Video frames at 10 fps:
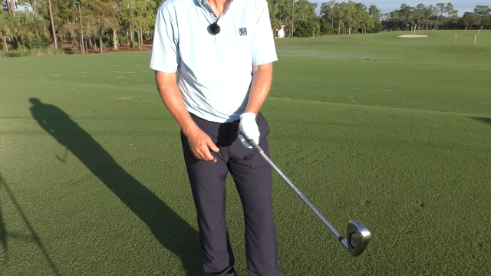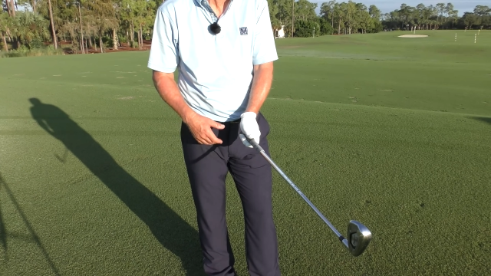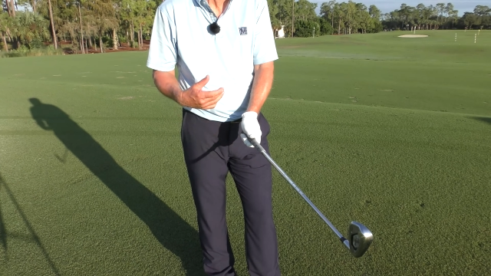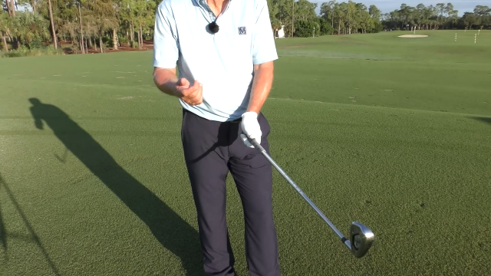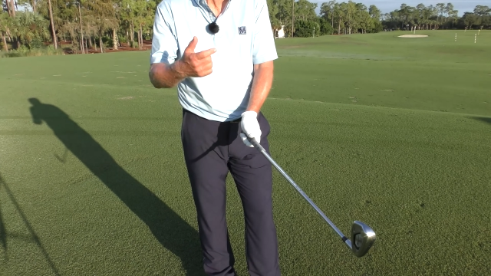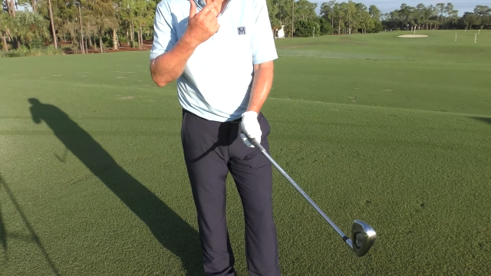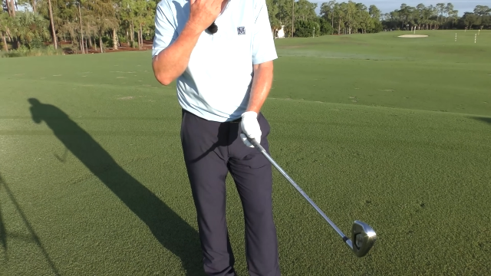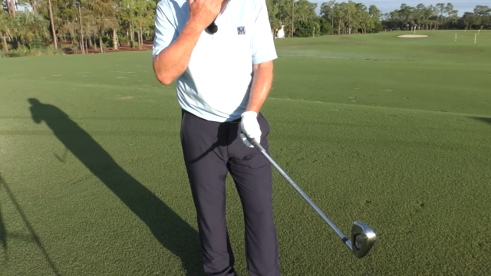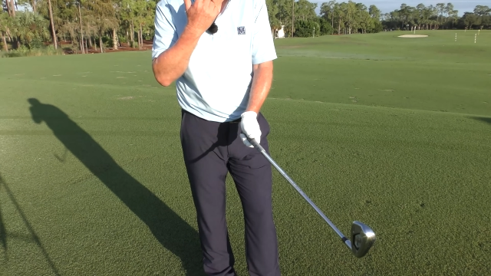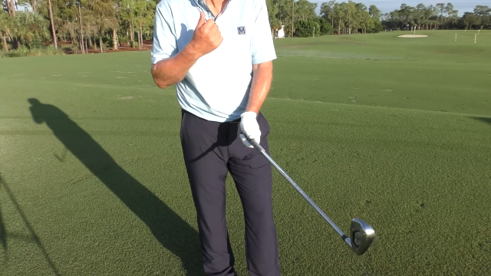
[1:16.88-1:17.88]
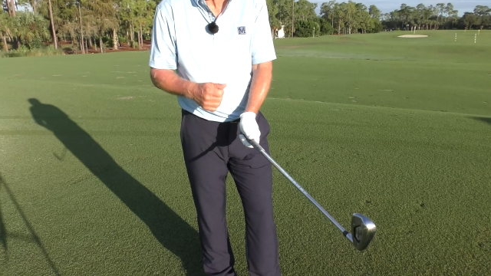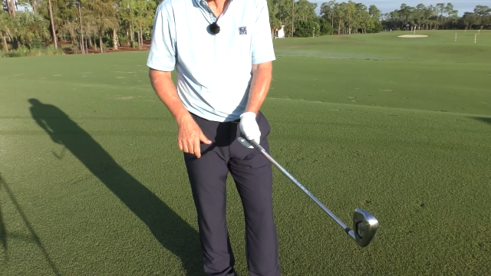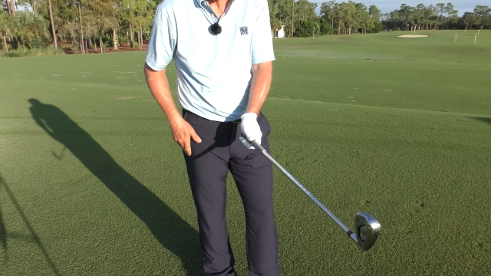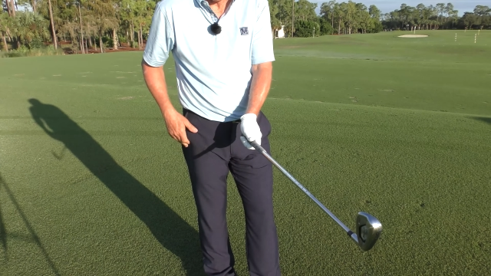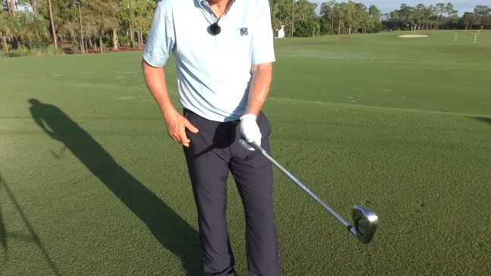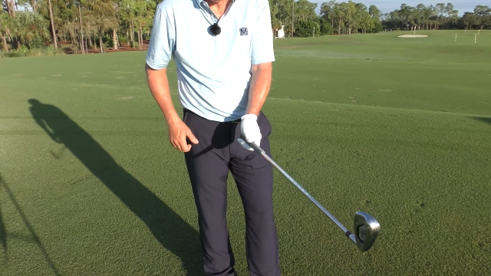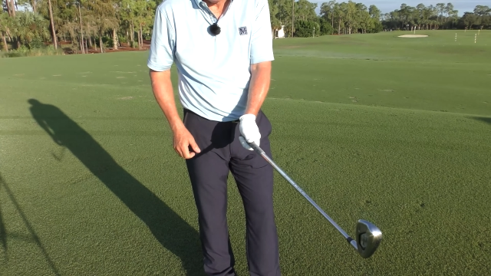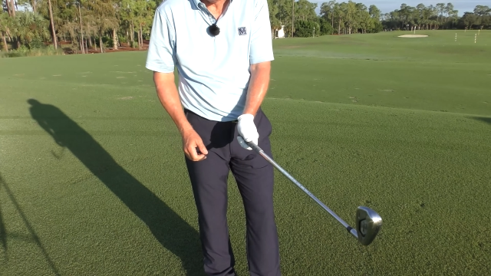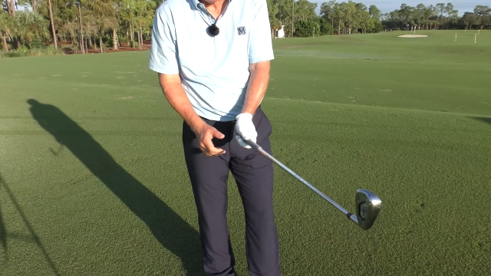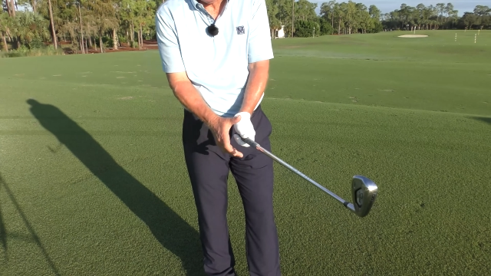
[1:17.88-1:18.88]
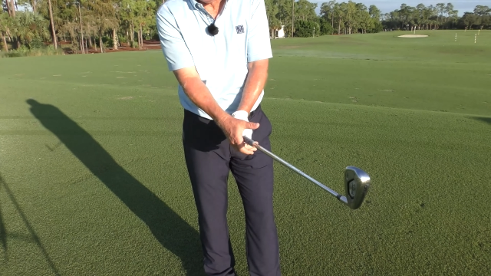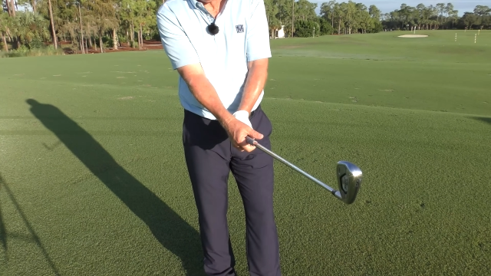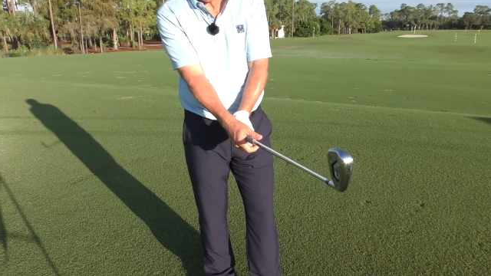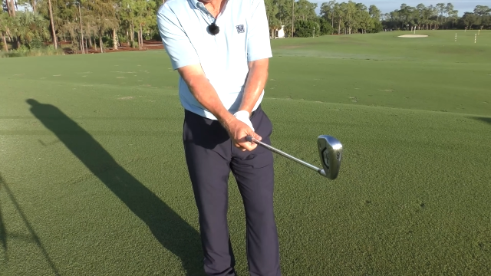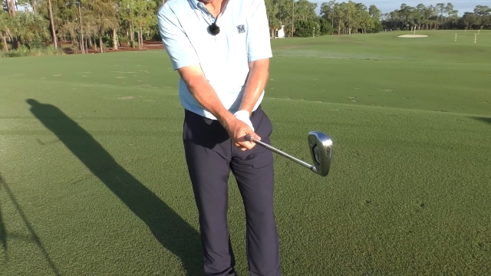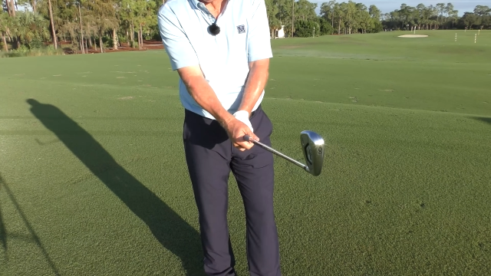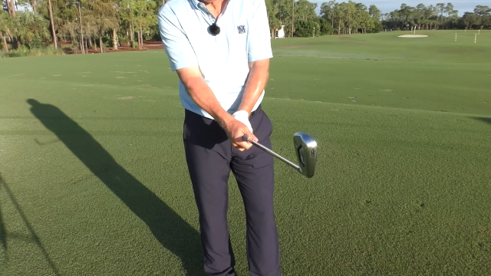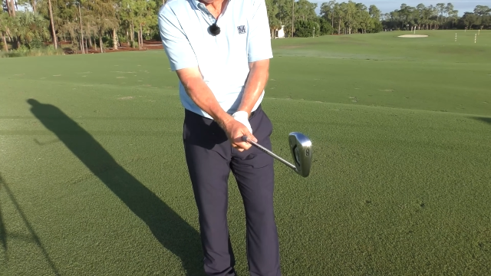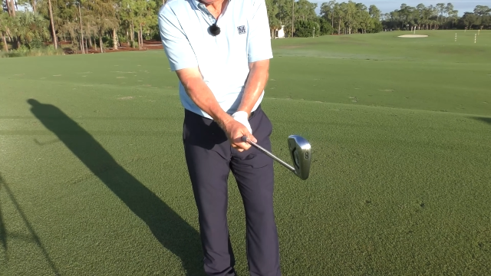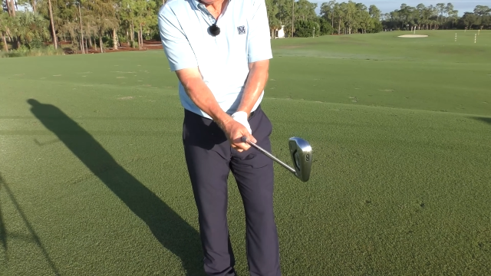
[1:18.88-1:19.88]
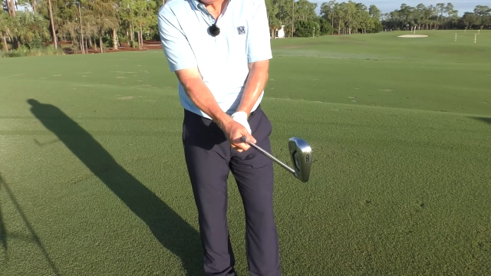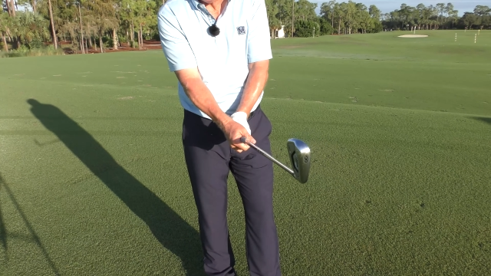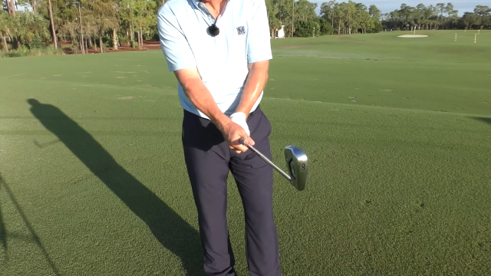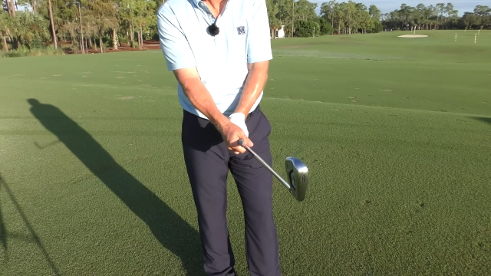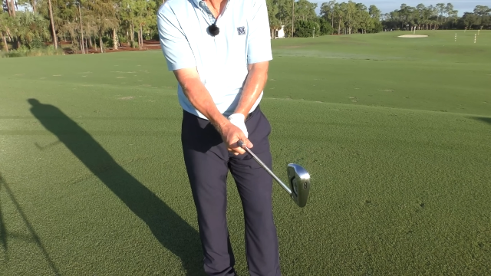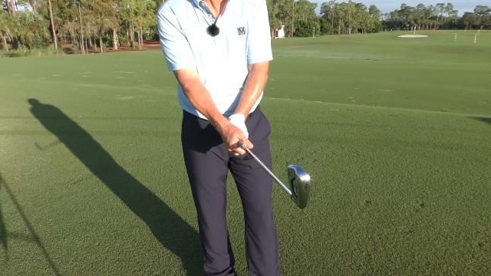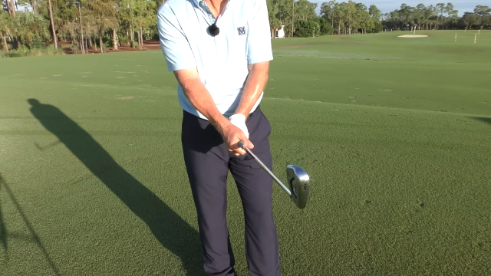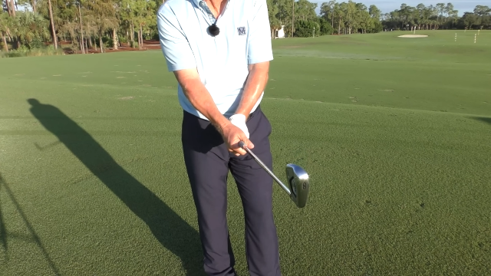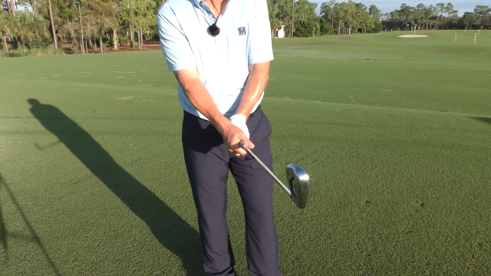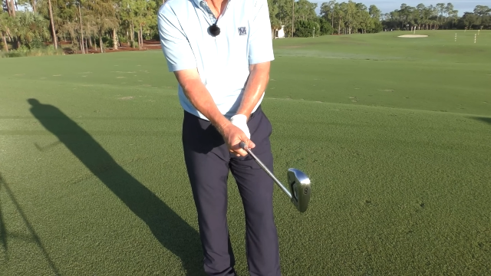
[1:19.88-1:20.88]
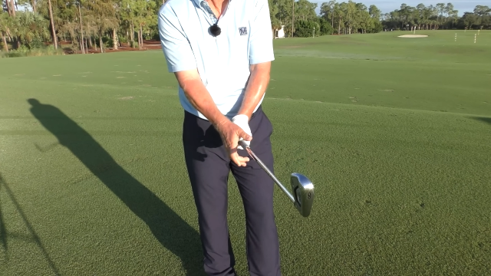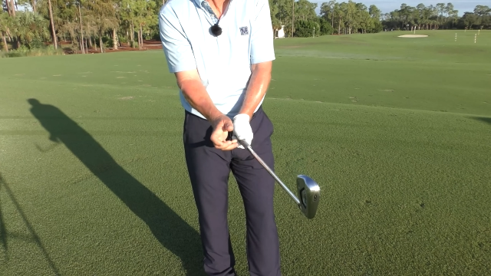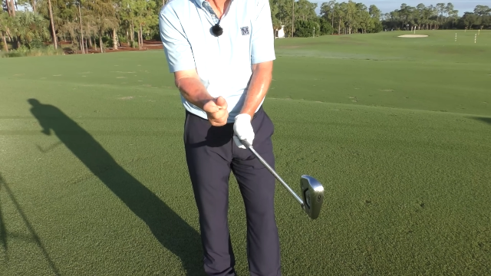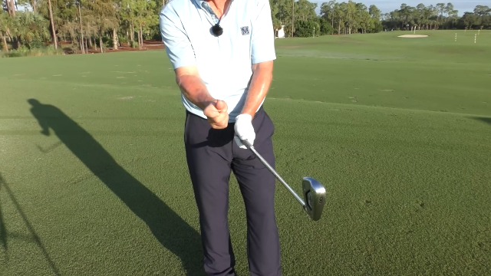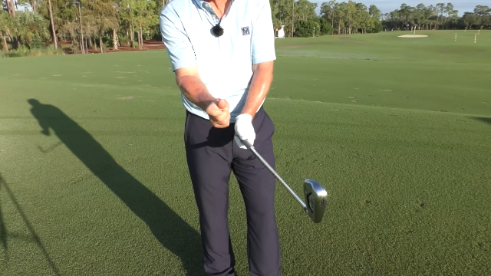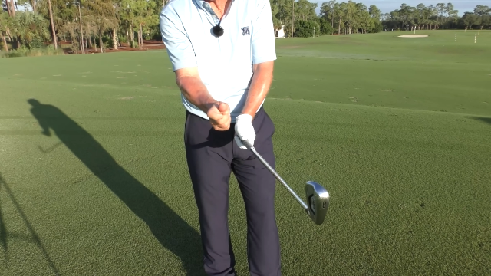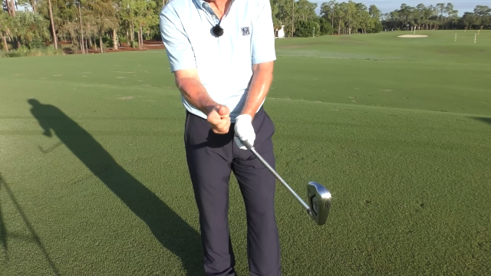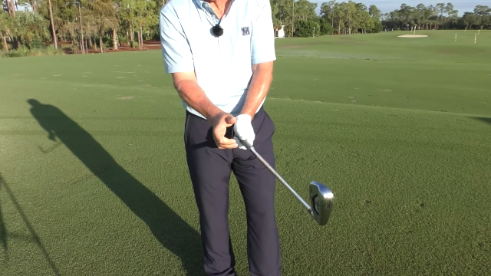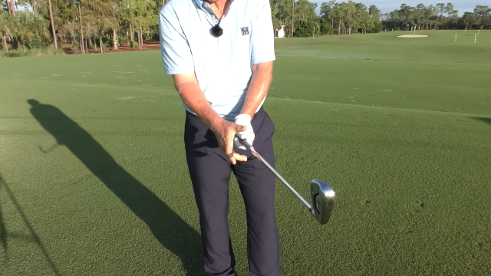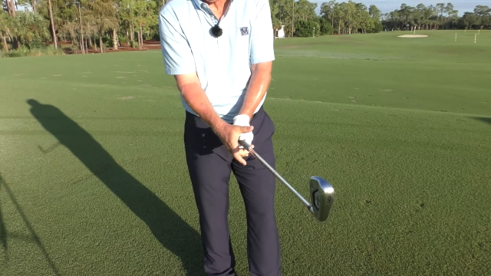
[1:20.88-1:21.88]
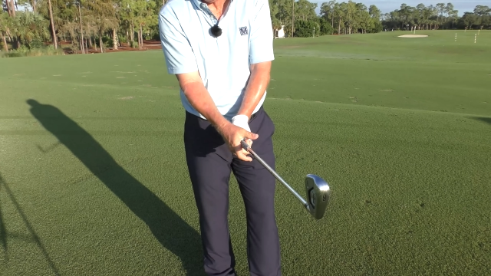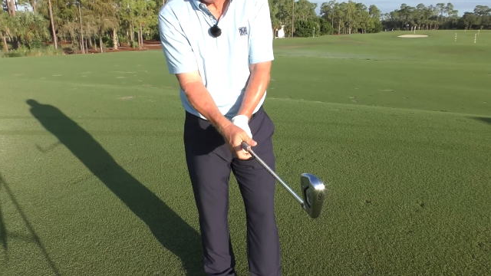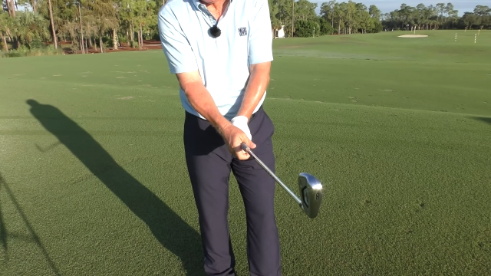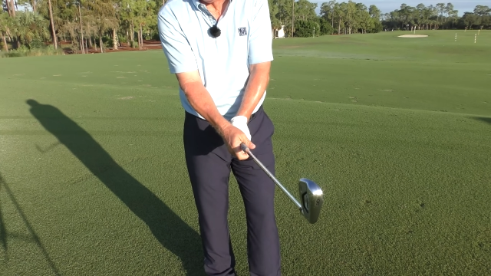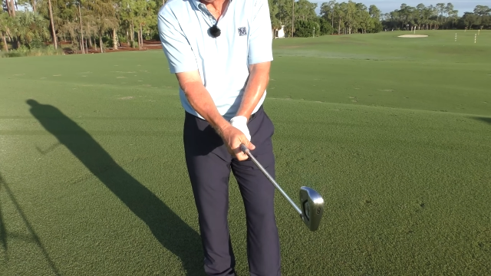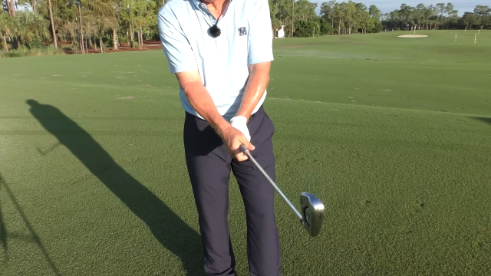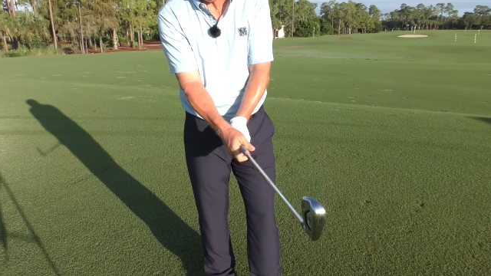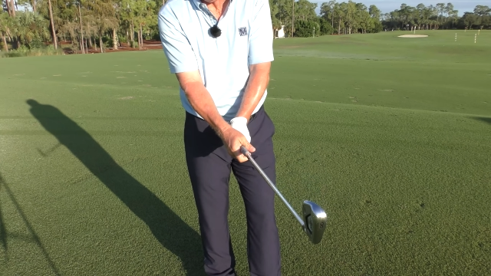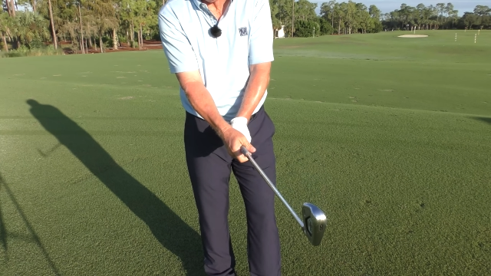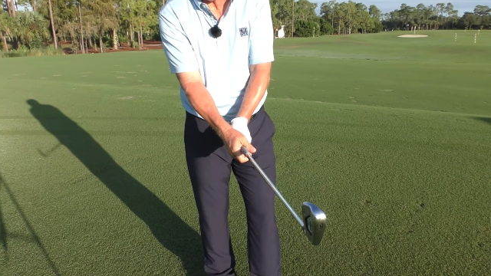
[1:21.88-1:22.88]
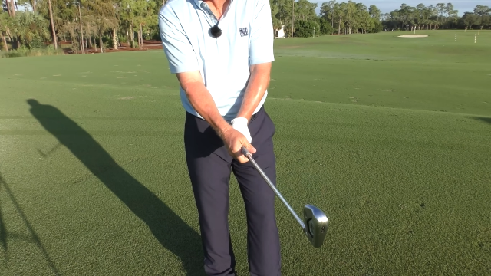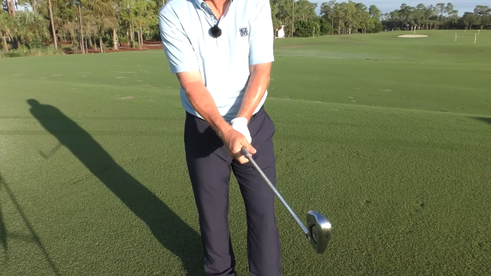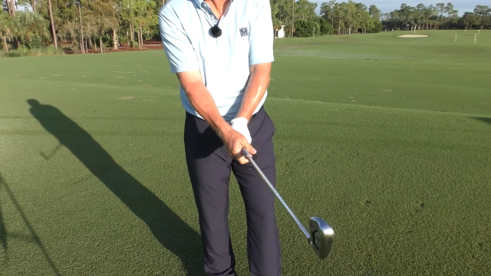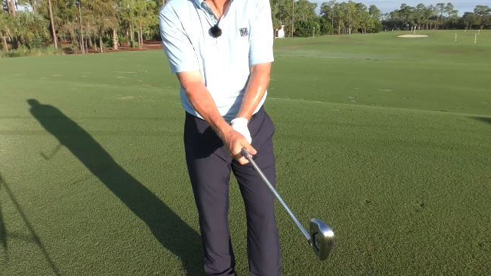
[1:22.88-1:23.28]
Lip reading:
[unreadable: no face in view]